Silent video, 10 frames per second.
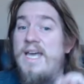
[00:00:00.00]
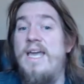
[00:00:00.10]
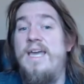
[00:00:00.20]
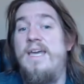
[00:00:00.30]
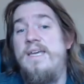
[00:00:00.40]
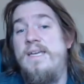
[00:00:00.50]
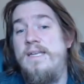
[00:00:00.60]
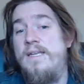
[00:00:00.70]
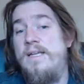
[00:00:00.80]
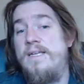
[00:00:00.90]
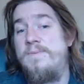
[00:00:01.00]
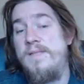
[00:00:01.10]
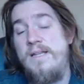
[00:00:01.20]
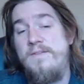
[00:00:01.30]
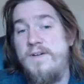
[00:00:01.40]
And it's been a
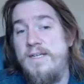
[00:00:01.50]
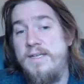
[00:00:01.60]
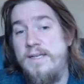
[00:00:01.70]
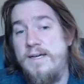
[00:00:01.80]
lot of fun.